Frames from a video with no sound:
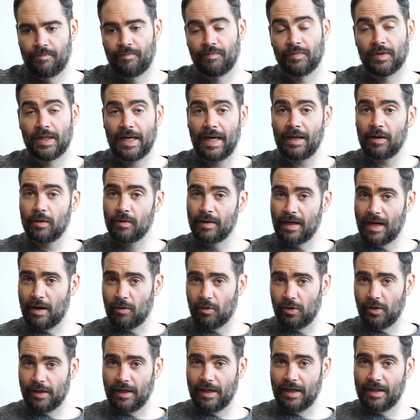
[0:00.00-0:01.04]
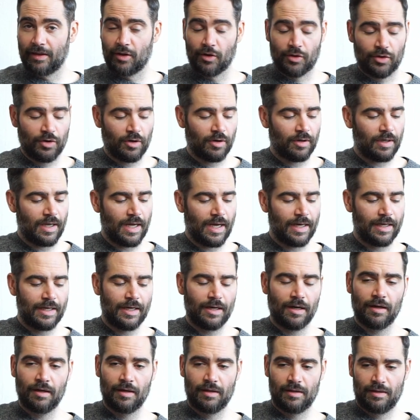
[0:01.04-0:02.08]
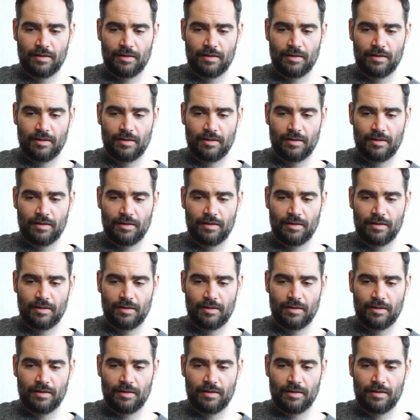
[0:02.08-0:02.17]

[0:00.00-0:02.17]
Okay, now we're looking at the third line here.